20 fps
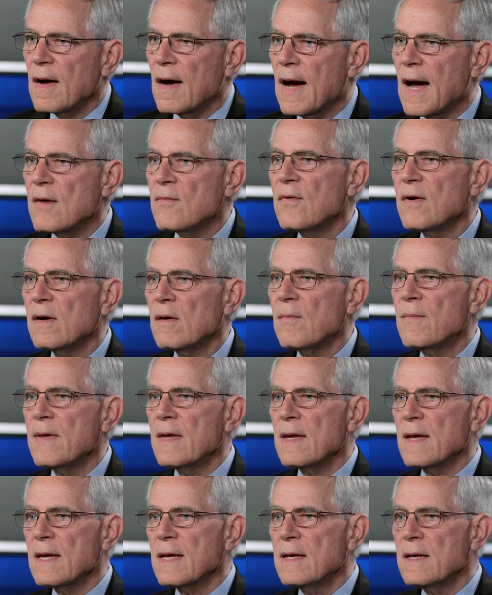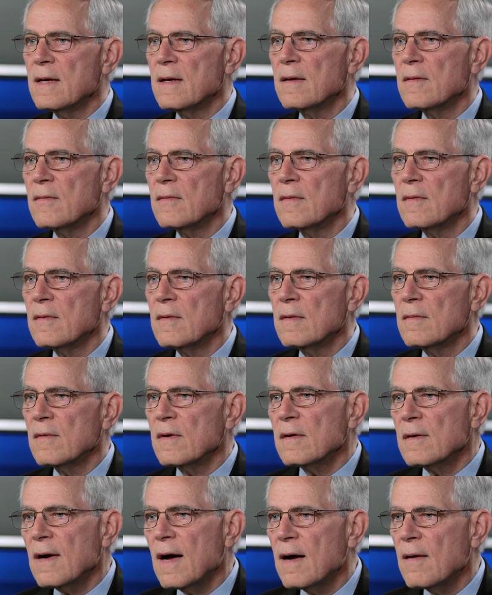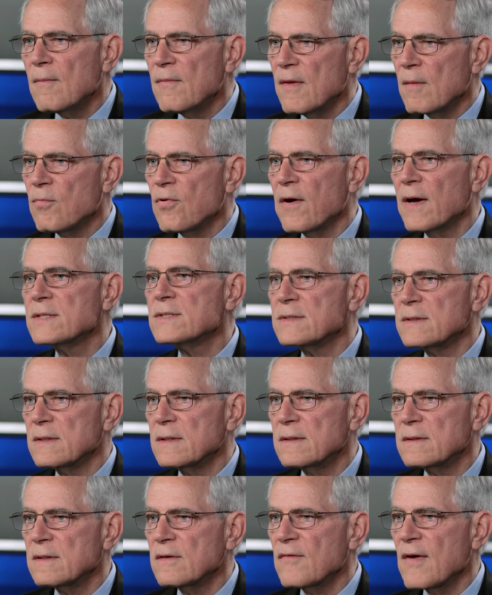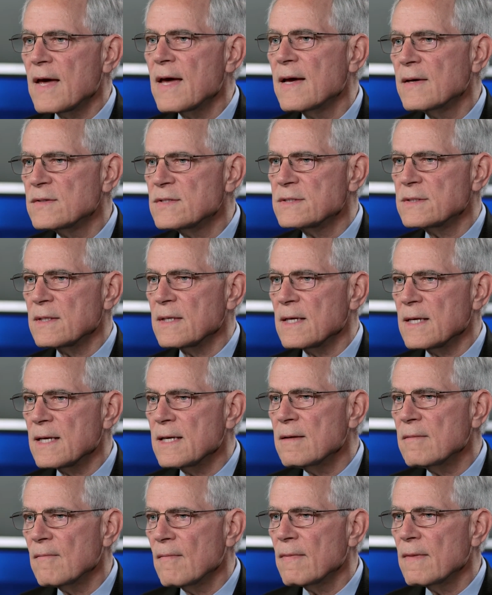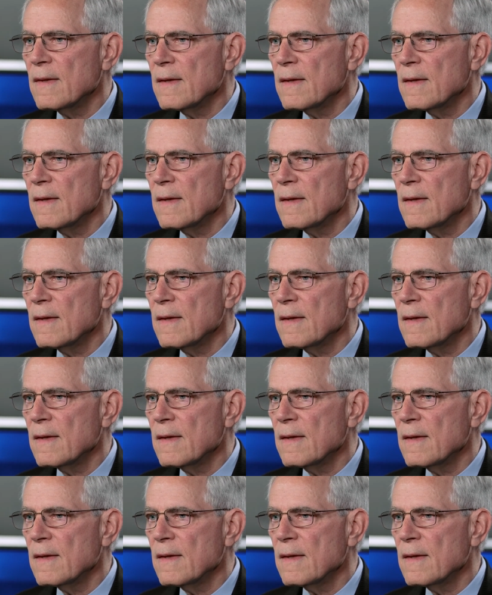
I will become the president of ASCE